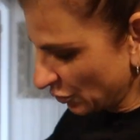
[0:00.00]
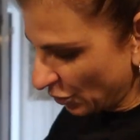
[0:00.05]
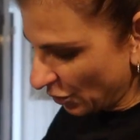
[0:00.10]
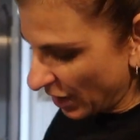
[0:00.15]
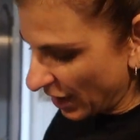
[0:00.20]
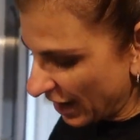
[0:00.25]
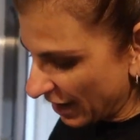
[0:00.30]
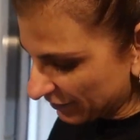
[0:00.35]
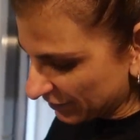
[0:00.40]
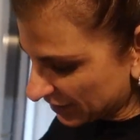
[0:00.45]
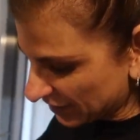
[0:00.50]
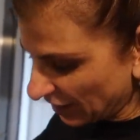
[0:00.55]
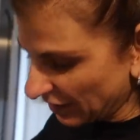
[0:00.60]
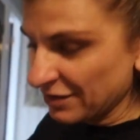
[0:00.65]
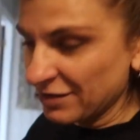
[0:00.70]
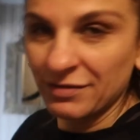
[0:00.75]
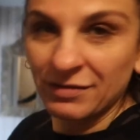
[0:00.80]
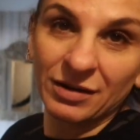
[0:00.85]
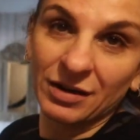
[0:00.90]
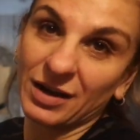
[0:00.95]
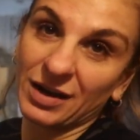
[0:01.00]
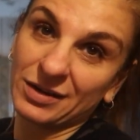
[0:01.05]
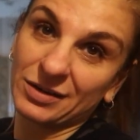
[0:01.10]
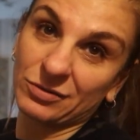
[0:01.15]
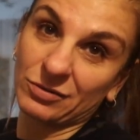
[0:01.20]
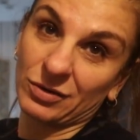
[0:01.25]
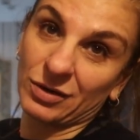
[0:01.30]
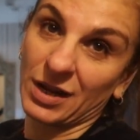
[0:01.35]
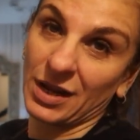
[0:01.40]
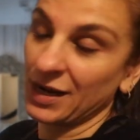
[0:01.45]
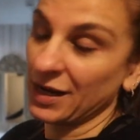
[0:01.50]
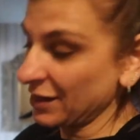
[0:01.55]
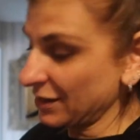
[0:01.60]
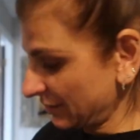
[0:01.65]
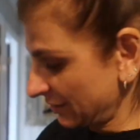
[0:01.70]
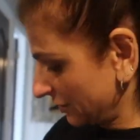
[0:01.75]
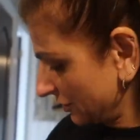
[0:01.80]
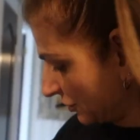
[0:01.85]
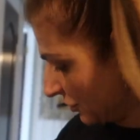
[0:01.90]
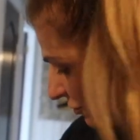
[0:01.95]
what I've done, I don't like,
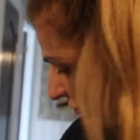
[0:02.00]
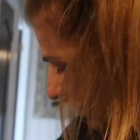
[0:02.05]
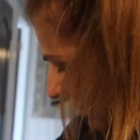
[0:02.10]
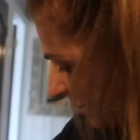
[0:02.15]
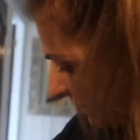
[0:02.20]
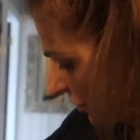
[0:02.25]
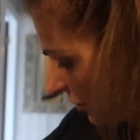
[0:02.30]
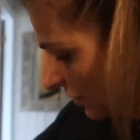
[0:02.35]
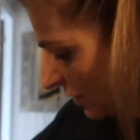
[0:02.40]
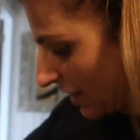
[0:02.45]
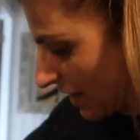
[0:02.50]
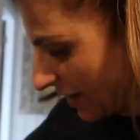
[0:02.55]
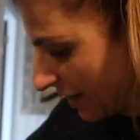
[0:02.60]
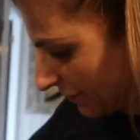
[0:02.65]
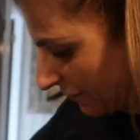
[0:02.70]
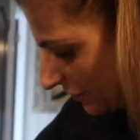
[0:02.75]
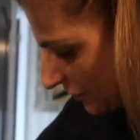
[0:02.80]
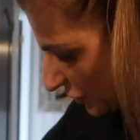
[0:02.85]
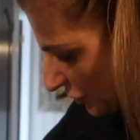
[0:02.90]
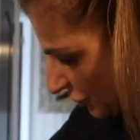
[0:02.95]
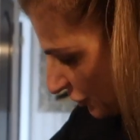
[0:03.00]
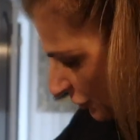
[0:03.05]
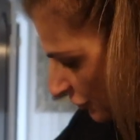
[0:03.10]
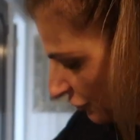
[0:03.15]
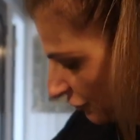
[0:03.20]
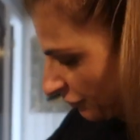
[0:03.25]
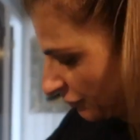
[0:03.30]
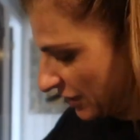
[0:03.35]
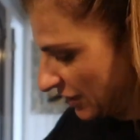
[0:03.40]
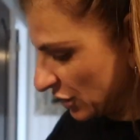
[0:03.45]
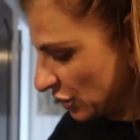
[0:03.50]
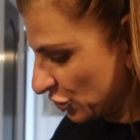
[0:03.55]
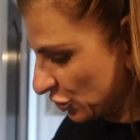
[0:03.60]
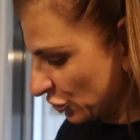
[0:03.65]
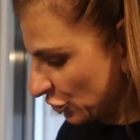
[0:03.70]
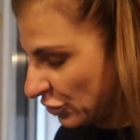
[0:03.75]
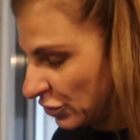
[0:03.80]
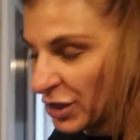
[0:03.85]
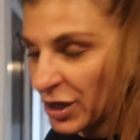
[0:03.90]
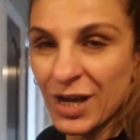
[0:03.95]
so I'm going to have to
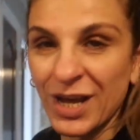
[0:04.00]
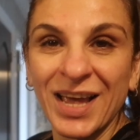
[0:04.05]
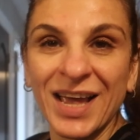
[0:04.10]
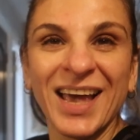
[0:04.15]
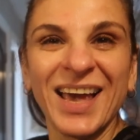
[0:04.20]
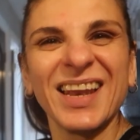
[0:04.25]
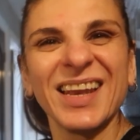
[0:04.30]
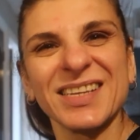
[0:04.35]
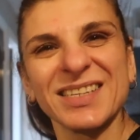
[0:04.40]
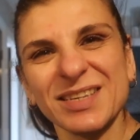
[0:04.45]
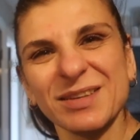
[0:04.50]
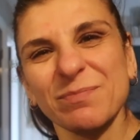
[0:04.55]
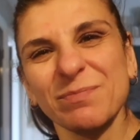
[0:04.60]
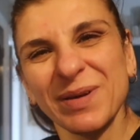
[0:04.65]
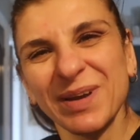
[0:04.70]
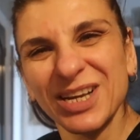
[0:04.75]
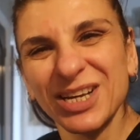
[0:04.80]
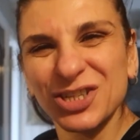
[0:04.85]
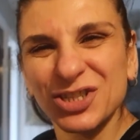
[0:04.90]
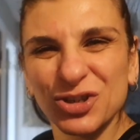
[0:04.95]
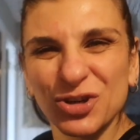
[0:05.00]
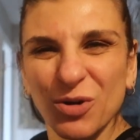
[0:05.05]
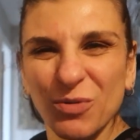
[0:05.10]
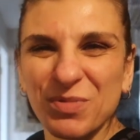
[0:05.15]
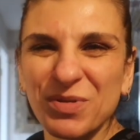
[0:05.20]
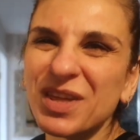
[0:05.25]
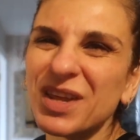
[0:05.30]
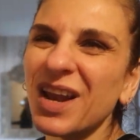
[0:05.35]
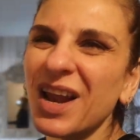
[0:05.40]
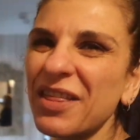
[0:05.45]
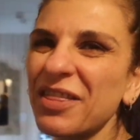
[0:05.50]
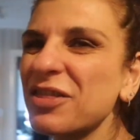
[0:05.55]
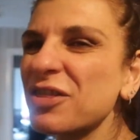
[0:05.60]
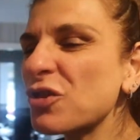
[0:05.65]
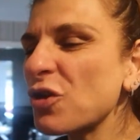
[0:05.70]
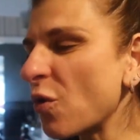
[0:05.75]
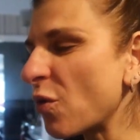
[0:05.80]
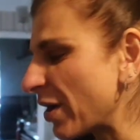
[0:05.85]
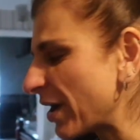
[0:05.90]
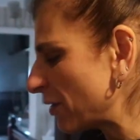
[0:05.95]
redo. And it's a bigger job than I
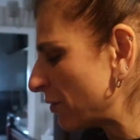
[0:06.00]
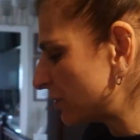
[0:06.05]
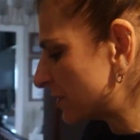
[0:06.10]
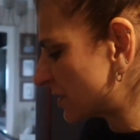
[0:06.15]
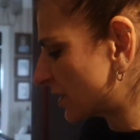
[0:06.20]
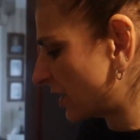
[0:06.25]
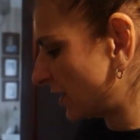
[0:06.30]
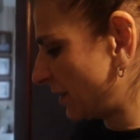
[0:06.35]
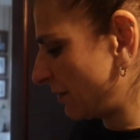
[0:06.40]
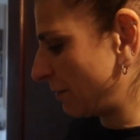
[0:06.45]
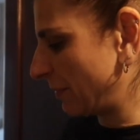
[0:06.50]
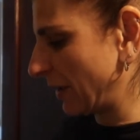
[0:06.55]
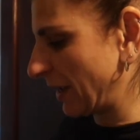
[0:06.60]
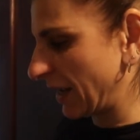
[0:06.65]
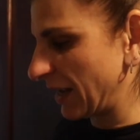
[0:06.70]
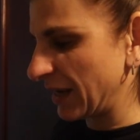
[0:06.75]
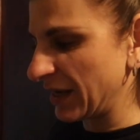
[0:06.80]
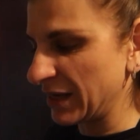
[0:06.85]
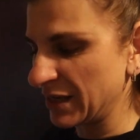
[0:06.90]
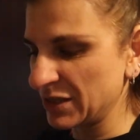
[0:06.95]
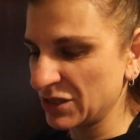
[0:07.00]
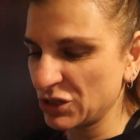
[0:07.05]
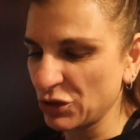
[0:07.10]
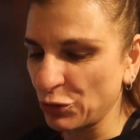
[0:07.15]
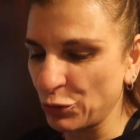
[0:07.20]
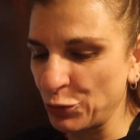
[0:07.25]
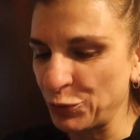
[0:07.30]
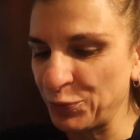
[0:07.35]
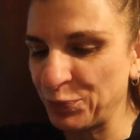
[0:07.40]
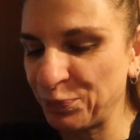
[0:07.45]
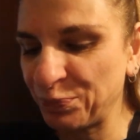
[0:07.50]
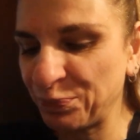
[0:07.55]
thought it was going to be. So